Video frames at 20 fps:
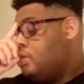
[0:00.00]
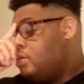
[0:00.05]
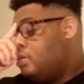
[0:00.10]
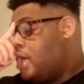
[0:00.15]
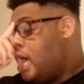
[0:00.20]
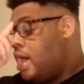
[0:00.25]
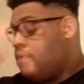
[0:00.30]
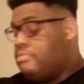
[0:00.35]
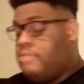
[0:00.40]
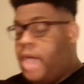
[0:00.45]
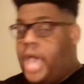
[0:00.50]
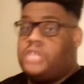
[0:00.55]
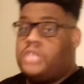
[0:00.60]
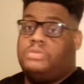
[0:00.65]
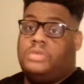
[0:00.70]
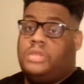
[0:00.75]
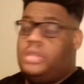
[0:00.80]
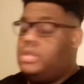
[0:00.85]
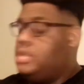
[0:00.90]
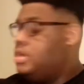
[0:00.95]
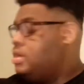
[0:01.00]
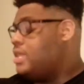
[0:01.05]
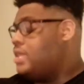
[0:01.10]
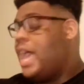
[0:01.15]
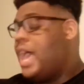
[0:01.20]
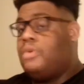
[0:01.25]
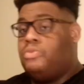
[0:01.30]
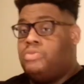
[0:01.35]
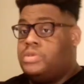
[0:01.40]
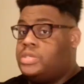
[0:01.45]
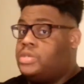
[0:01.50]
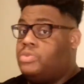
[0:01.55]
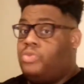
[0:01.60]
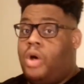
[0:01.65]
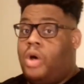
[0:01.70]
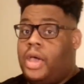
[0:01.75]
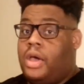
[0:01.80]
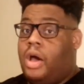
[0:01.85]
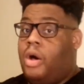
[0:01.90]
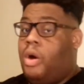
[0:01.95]
That match, that was
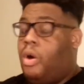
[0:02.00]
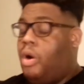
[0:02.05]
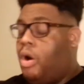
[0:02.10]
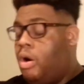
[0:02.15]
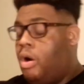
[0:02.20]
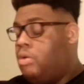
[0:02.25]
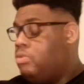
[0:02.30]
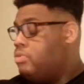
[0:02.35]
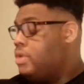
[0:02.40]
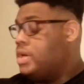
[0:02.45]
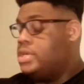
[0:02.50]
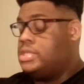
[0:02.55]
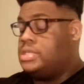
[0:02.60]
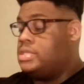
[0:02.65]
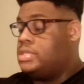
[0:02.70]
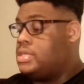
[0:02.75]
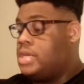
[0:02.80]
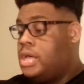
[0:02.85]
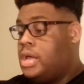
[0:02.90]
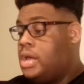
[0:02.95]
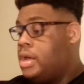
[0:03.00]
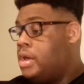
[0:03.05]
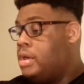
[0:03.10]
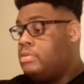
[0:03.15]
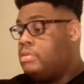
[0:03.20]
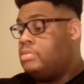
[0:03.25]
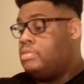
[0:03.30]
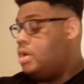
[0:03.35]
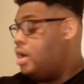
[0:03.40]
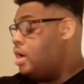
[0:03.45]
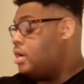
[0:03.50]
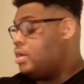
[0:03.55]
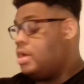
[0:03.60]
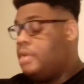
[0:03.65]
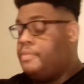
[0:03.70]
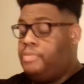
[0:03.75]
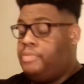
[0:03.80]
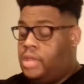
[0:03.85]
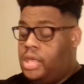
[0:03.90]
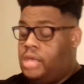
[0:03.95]
like a whole waste of time. A
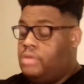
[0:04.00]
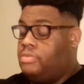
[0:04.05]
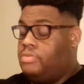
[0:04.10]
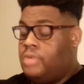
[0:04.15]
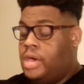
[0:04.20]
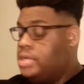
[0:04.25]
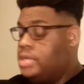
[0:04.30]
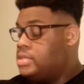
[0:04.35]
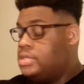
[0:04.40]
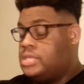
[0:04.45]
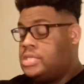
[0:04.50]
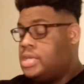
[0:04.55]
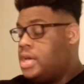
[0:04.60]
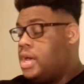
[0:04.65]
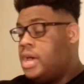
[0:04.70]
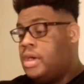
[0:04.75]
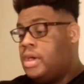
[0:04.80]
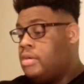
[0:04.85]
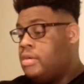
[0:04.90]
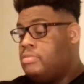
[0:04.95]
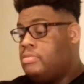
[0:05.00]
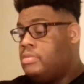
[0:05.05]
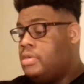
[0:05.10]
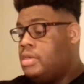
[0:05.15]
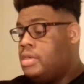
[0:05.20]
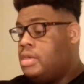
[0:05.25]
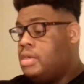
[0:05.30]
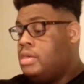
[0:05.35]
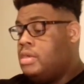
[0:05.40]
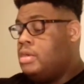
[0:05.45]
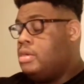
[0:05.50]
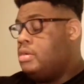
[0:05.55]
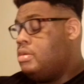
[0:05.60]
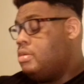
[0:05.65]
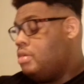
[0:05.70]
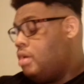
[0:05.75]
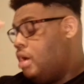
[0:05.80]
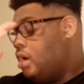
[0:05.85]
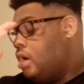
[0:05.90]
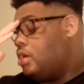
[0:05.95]
complete waste of time.
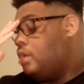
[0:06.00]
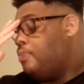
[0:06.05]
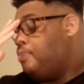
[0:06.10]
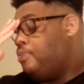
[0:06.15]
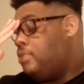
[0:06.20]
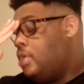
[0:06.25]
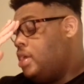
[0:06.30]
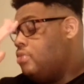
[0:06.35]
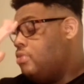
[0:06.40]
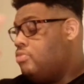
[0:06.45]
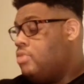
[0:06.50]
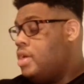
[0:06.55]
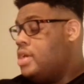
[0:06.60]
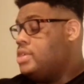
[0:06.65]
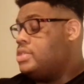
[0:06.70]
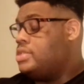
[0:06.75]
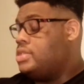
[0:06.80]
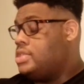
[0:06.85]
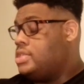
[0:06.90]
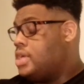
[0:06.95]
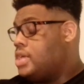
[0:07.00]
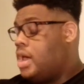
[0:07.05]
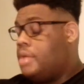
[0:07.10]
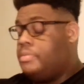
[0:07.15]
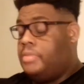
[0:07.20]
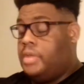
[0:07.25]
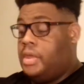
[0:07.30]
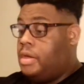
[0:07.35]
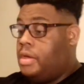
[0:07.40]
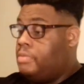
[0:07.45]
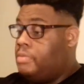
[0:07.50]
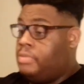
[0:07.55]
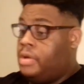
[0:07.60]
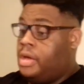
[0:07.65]
A complete waste of time there.